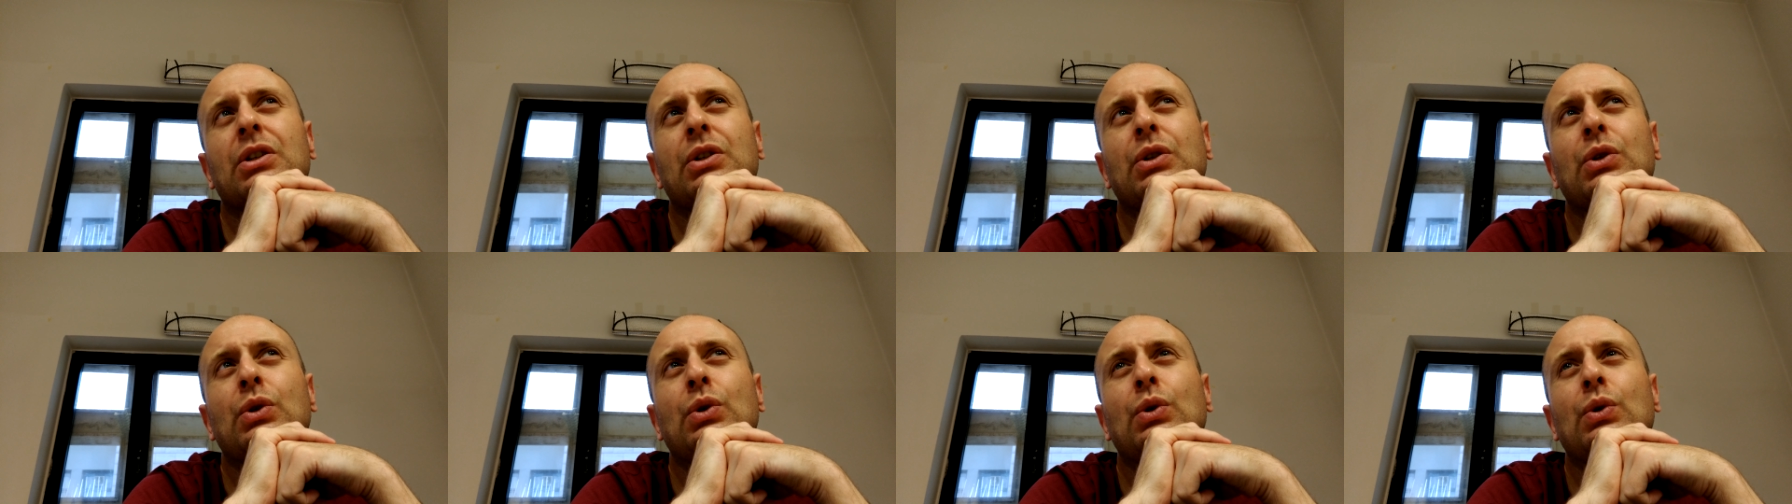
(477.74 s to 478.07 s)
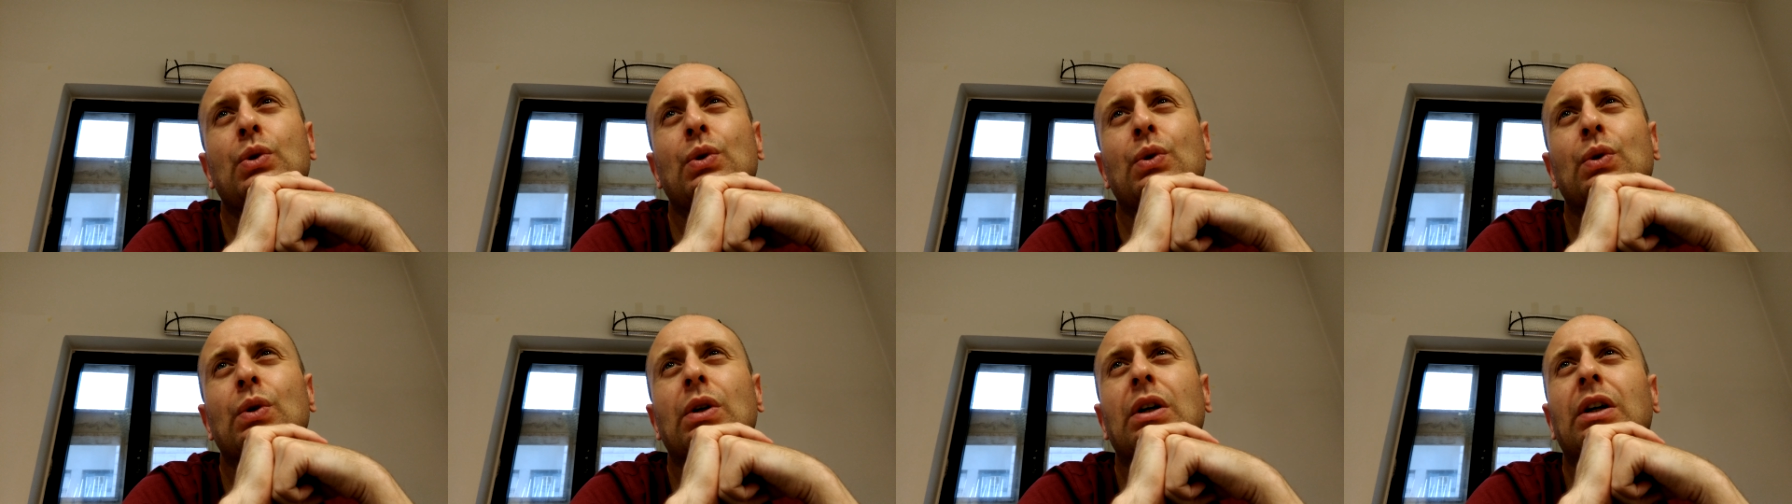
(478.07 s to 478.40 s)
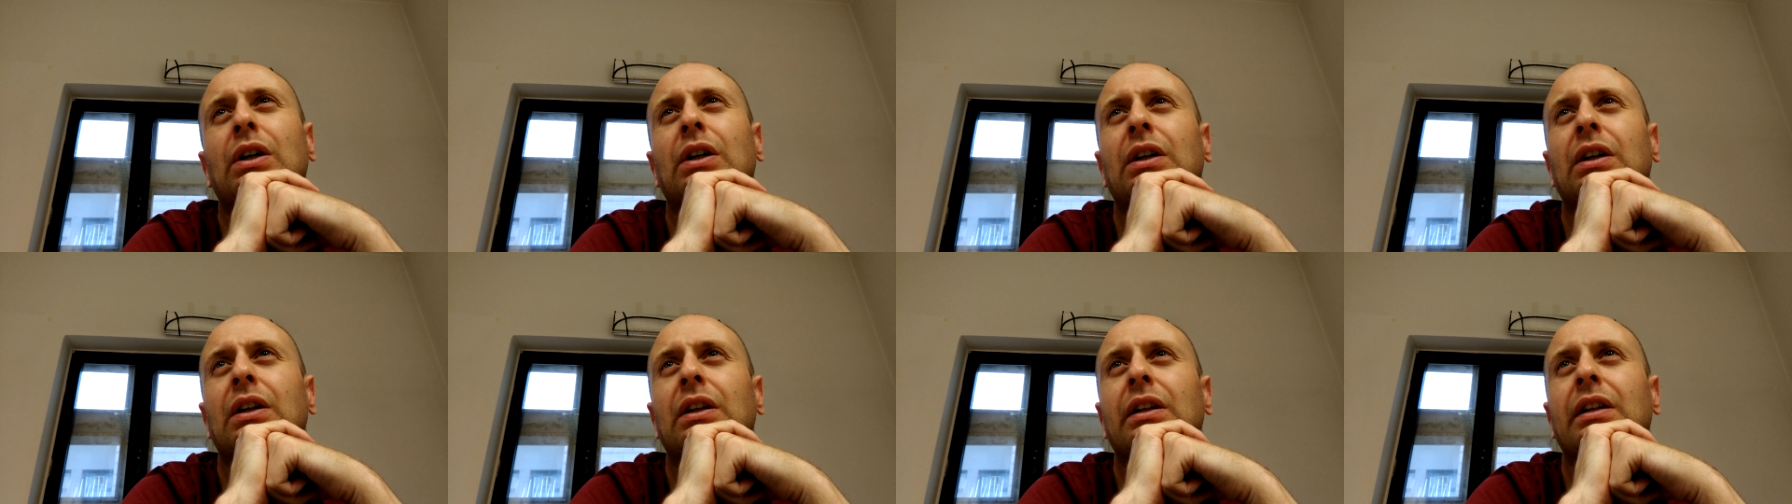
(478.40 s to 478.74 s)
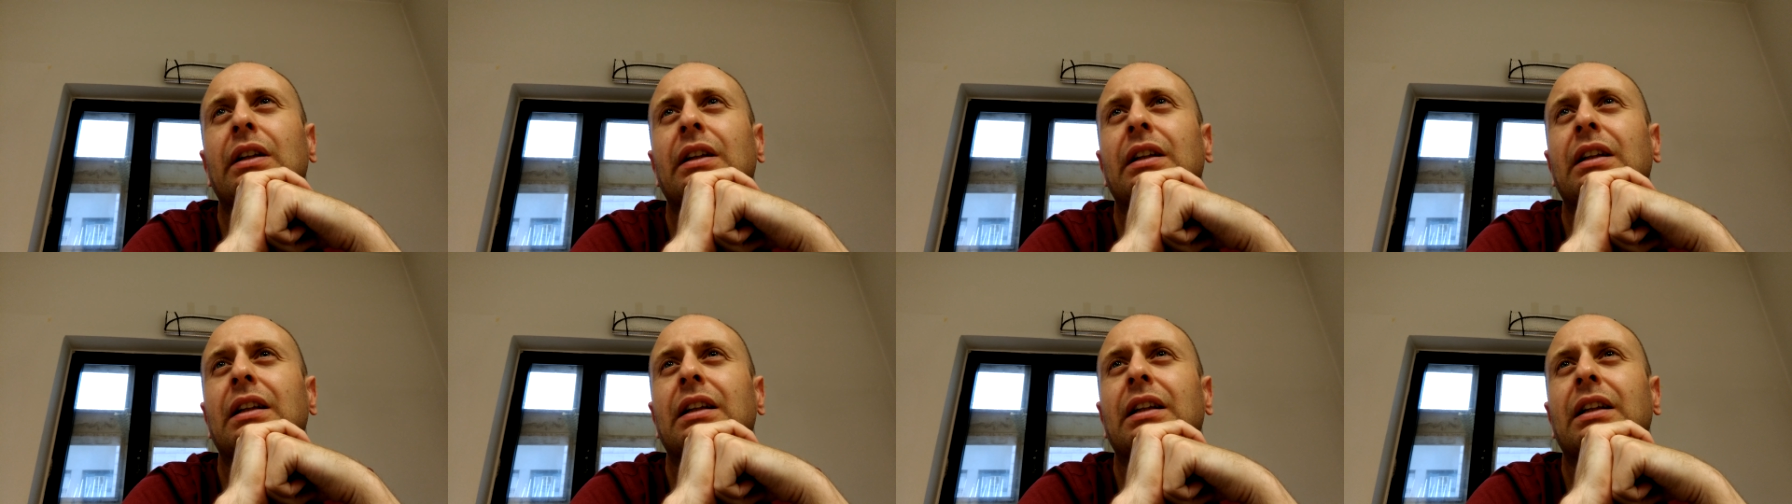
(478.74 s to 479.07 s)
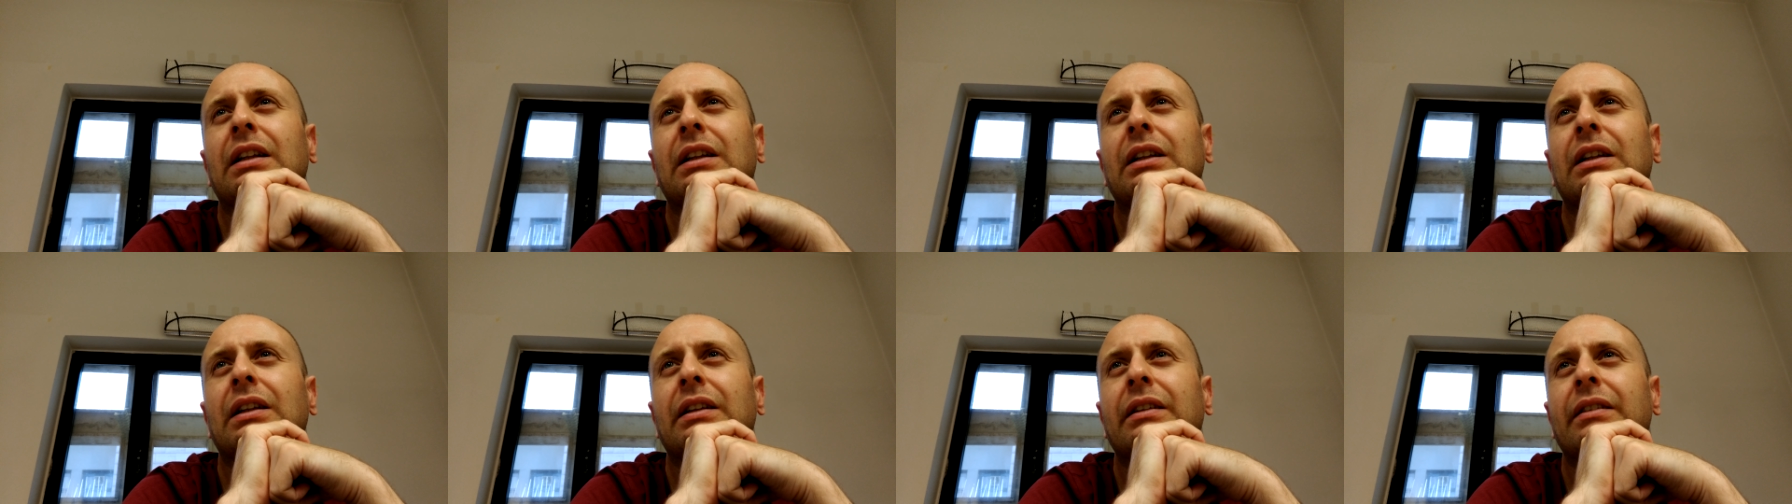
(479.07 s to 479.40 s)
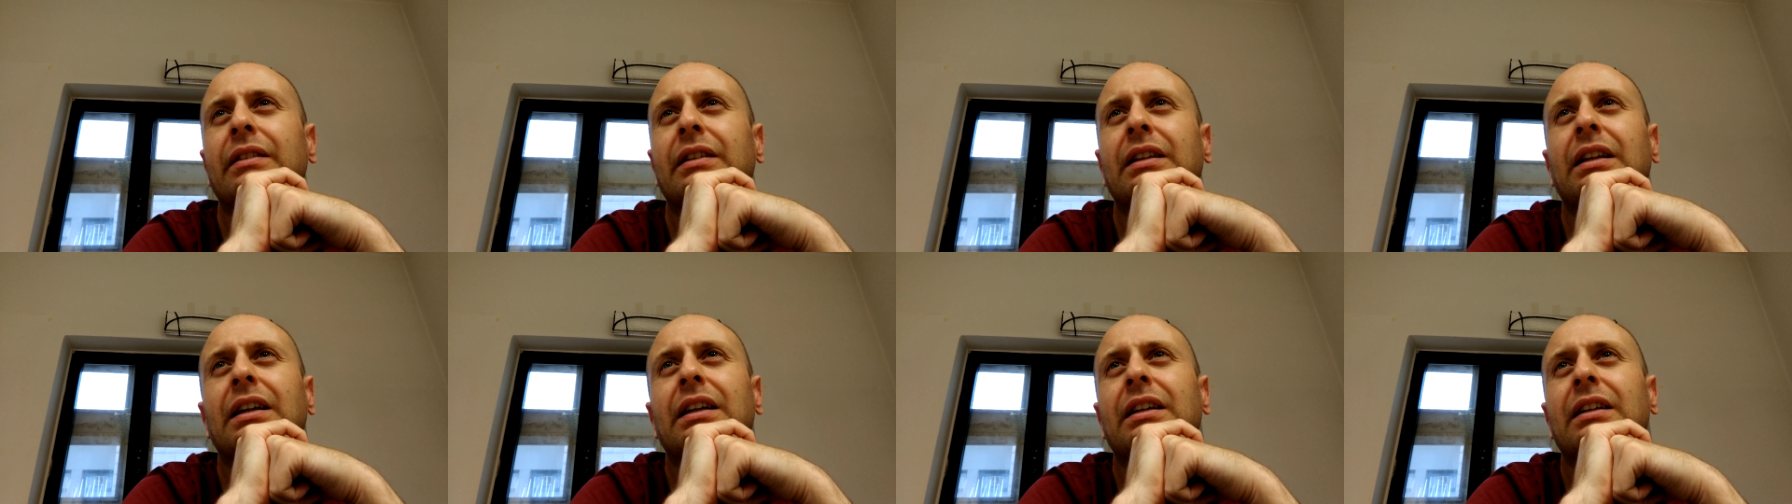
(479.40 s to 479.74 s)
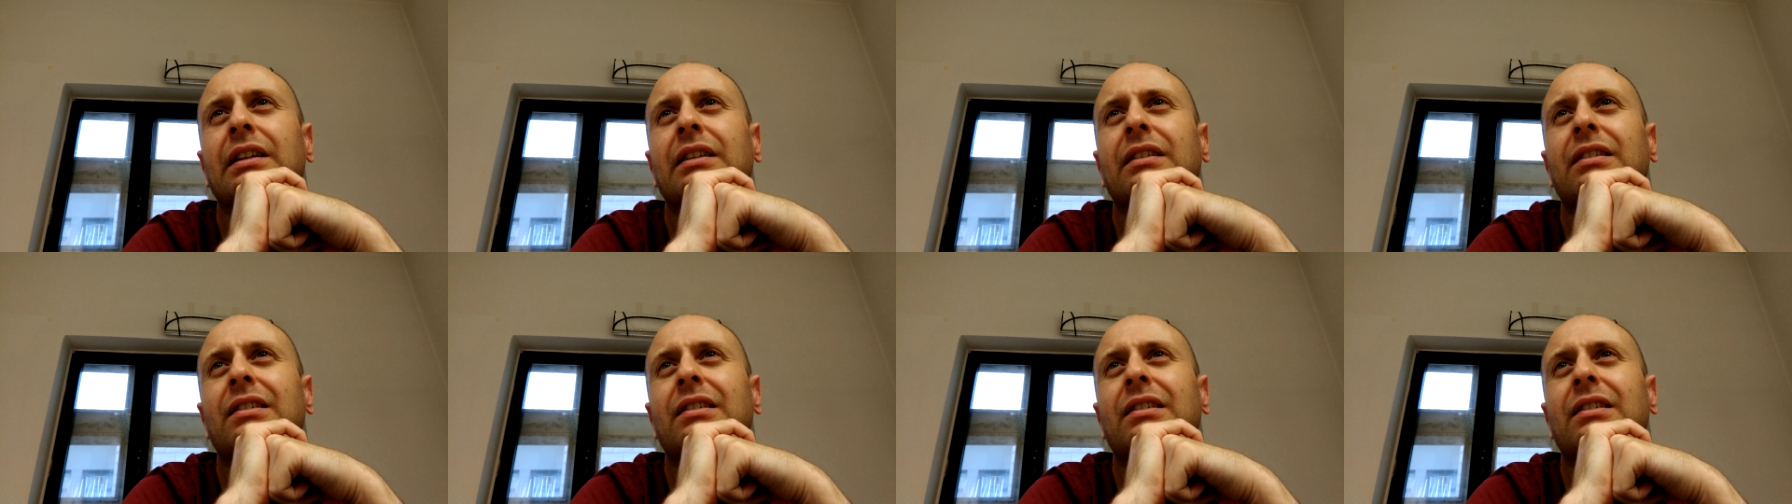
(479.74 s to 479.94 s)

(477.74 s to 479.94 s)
you are like